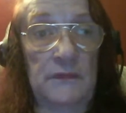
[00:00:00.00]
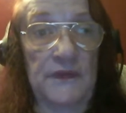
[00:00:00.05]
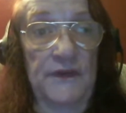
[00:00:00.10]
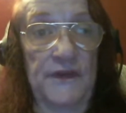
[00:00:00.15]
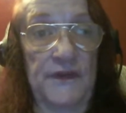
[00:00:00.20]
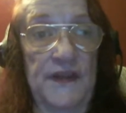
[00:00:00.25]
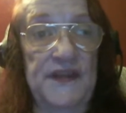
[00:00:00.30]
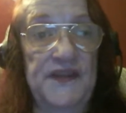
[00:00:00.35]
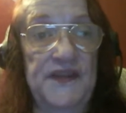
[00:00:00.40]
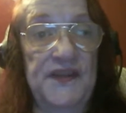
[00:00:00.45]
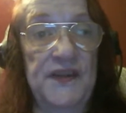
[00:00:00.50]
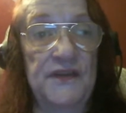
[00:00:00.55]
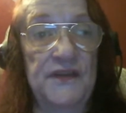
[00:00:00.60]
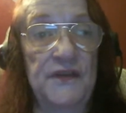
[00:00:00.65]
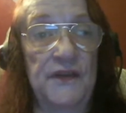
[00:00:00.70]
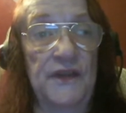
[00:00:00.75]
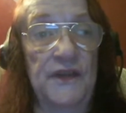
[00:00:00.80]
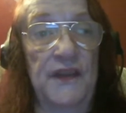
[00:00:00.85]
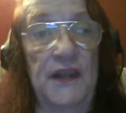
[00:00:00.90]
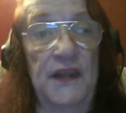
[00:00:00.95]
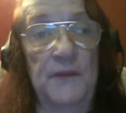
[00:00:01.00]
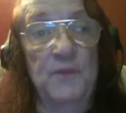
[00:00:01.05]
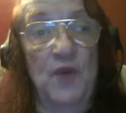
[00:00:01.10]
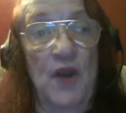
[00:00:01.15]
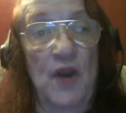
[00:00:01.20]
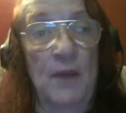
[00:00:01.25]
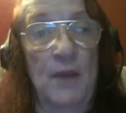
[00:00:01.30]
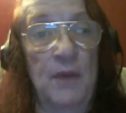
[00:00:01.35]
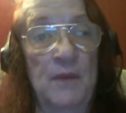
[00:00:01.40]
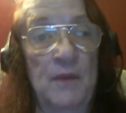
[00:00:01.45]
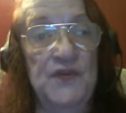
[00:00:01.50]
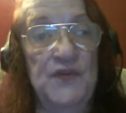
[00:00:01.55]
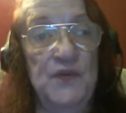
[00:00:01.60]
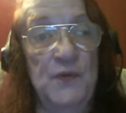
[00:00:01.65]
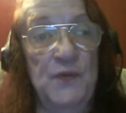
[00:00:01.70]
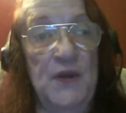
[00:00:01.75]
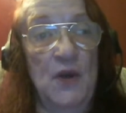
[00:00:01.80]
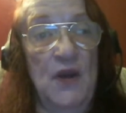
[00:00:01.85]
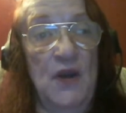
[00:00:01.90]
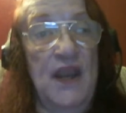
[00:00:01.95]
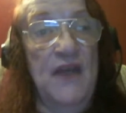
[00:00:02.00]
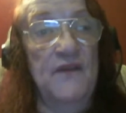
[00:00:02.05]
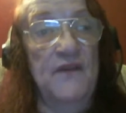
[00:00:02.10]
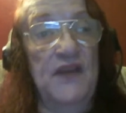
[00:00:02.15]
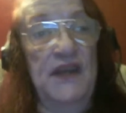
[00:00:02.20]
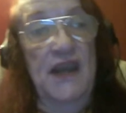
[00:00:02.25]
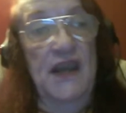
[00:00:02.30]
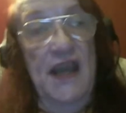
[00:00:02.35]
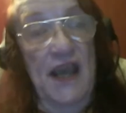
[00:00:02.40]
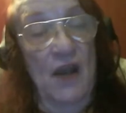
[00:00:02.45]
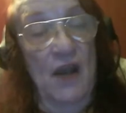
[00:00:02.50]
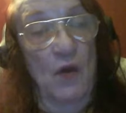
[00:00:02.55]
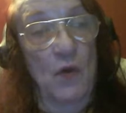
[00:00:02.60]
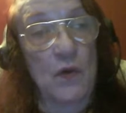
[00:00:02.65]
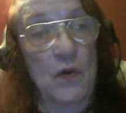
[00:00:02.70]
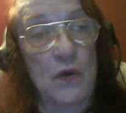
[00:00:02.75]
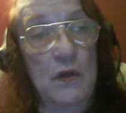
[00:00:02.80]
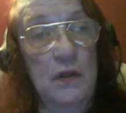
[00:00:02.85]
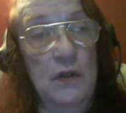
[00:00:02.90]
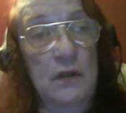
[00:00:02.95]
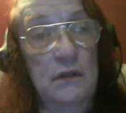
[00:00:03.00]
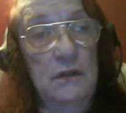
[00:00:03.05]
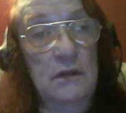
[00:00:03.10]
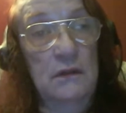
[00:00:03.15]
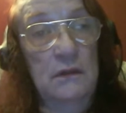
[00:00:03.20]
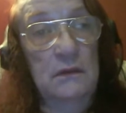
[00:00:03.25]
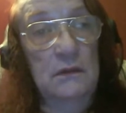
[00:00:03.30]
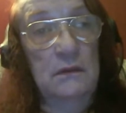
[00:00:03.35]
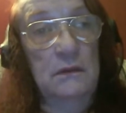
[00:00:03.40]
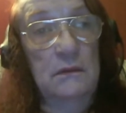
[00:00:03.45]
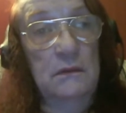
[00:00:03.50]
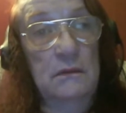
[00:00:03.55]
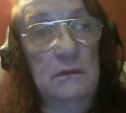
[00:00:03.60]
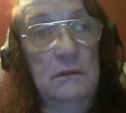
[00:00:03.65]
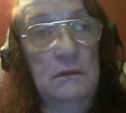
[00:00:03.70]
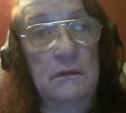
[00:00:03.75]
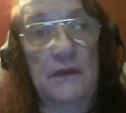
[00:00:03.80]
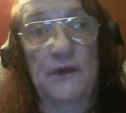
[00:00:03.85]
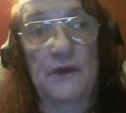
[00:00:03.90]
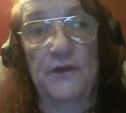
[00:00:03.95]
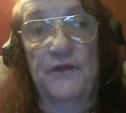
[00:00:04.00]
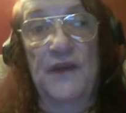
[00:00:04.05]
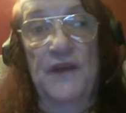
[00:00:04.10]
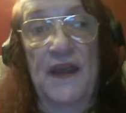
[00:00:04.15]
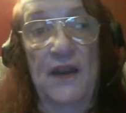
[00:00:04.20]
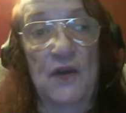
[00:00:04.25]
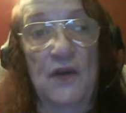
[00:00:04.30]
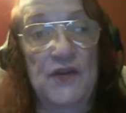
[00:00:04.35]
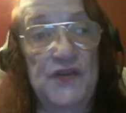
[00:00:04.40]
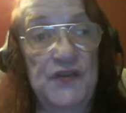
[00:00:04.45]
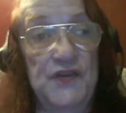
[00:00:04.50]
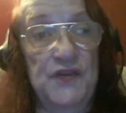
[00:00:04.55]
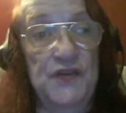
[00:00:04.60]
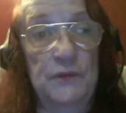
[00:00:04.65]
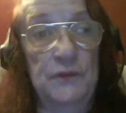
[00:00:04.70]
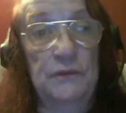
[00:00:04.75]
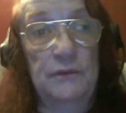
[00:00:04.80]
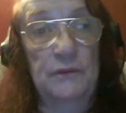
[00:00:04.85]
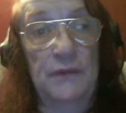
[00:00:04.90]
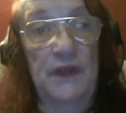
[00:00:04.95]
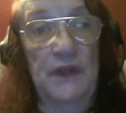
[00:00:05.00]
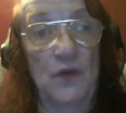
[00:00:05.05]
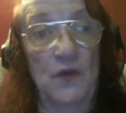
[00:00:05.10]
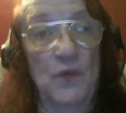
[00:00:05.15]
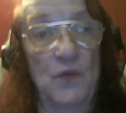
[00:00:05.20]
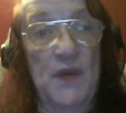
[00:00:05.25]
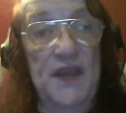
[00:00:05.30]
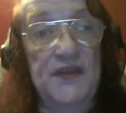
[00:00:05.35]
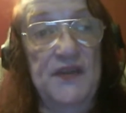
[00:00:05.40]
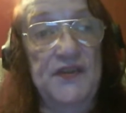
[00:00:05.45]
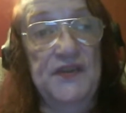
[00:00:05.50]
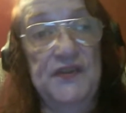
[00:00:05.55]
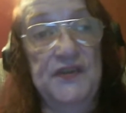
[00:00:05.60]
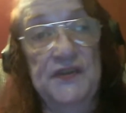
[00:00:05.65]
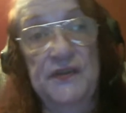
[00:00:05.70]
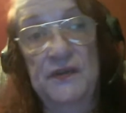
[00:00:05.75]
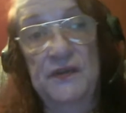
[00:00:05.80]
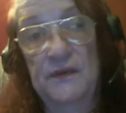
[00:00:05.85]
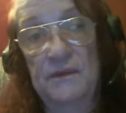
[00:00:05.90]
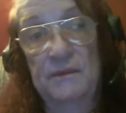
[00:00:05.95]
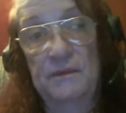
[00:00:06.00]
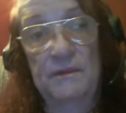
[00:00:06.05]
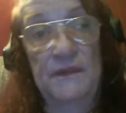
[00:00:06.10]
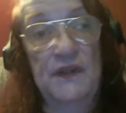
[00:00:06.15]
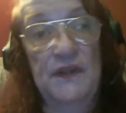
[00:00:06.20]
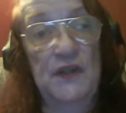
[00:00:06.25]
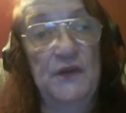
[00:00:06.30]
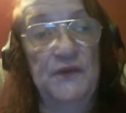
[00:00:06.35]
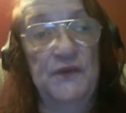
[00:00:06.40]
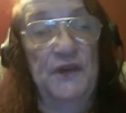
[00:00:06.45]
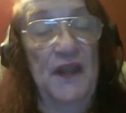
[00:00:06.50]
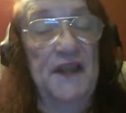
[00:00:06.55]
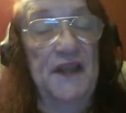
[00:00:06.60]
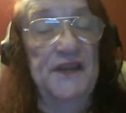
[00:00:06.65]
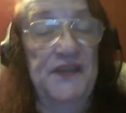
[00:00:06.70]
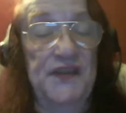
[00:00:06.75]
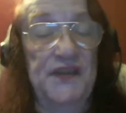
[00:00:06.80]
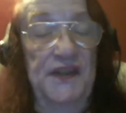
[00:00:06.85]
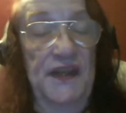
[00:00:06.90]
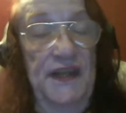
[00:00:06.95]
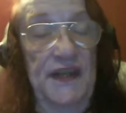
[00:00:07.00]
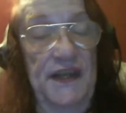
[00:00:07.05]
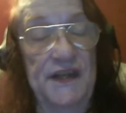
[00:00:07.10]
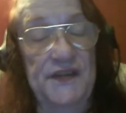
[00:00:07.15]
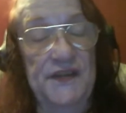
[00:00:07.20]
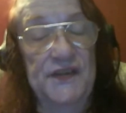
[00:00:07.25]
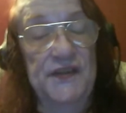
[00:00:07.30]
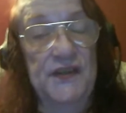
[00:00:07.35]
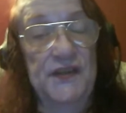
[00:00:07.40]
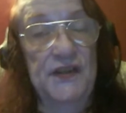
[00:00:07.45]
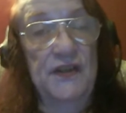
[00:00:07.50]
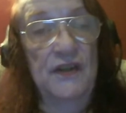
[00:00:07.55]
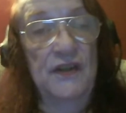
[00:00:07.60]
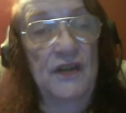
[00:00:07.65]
They said that the problems that we are having now, the fires in the West, the floods in the East.